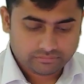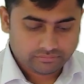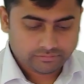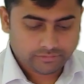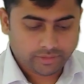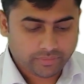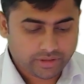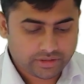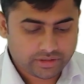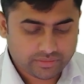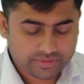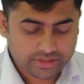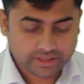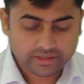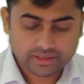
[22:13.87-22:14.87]
Members of
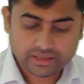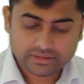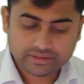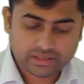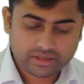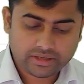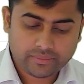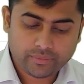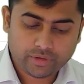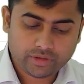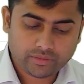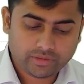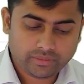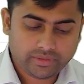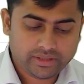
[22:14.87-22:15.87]
string class are
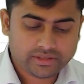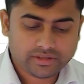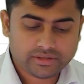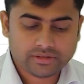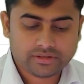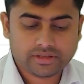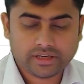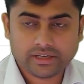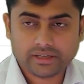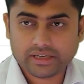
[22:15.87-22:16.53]
immutable means string